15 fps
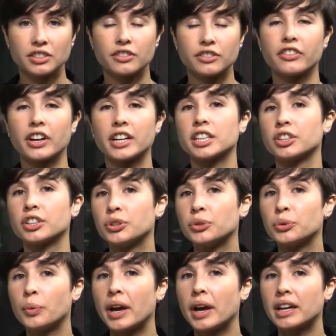to finding
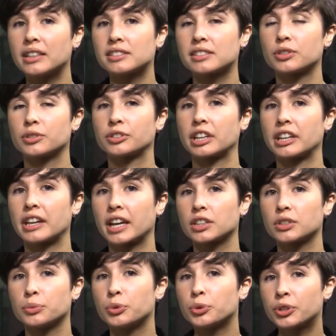new ways to
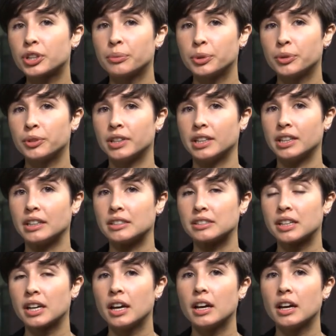connect rural communities